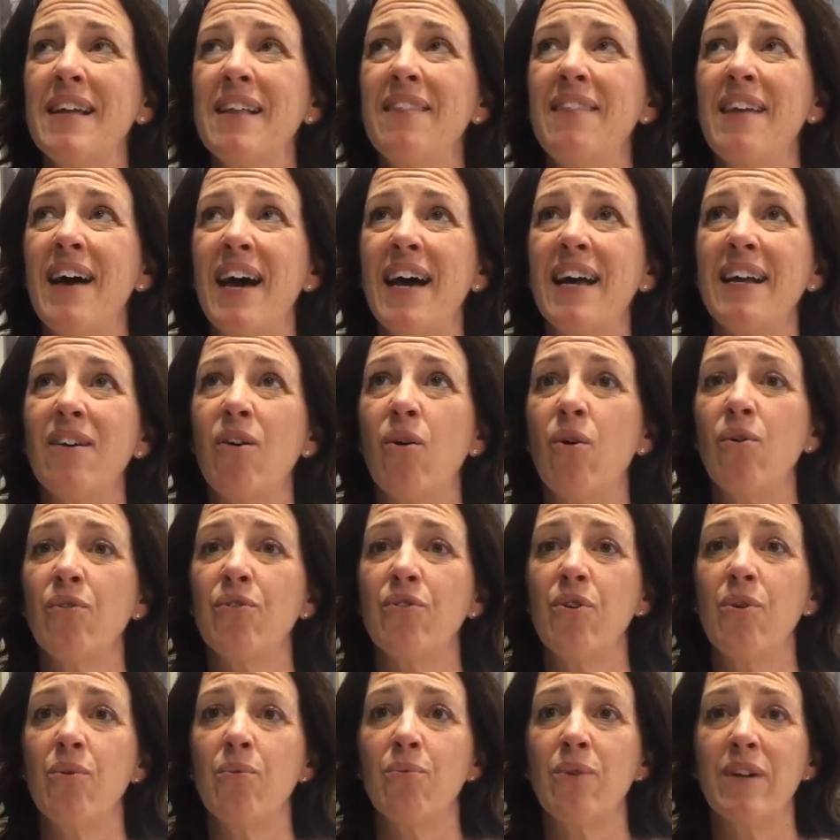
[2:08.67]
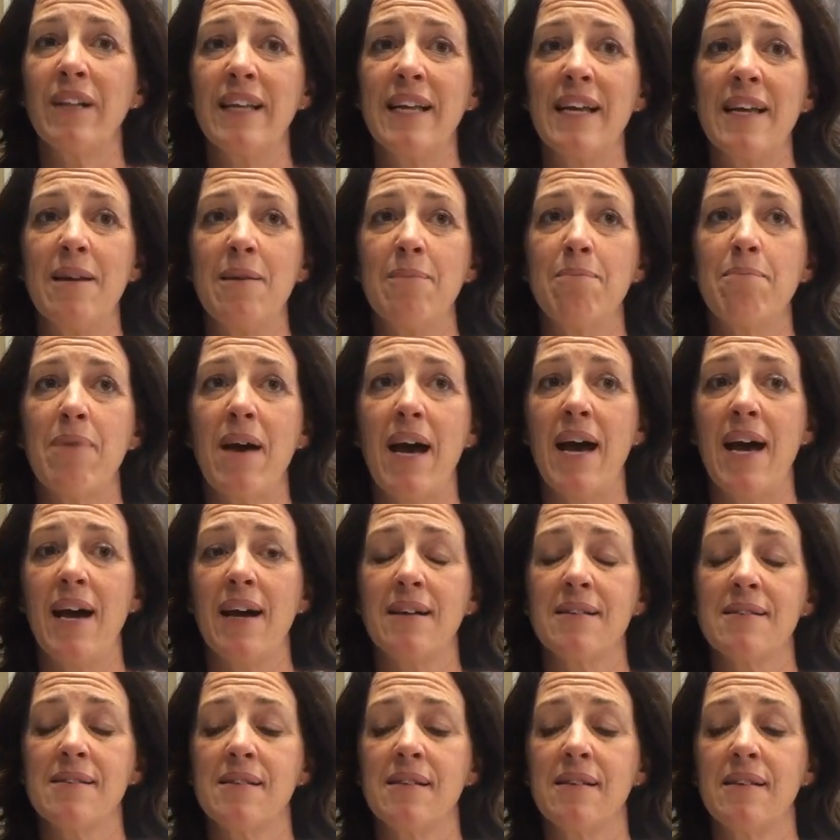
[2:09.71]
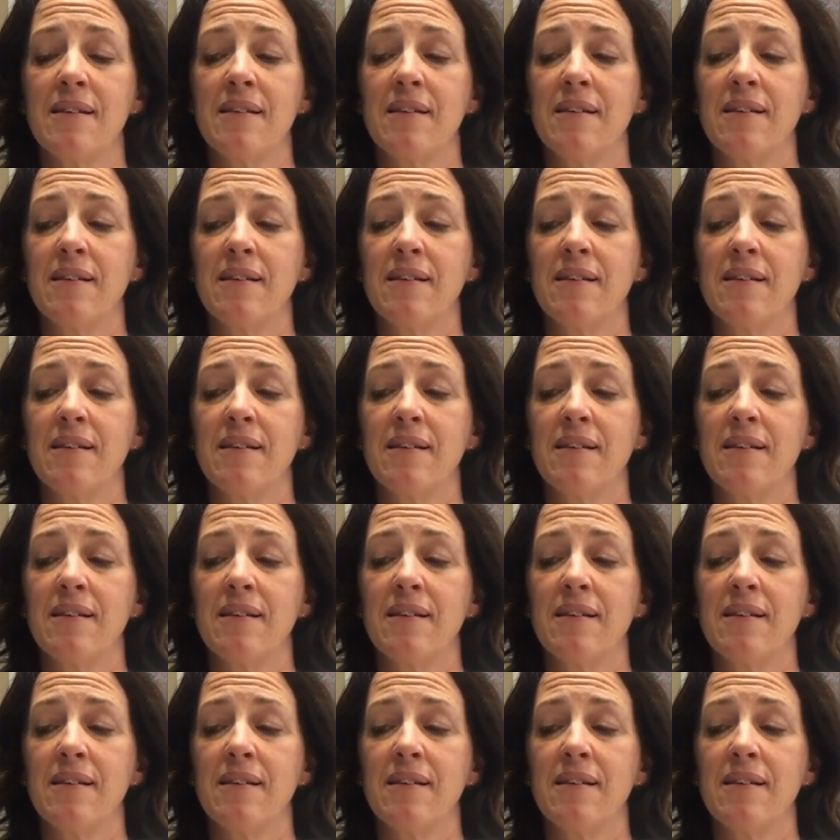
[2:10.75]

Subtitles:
that also really impacts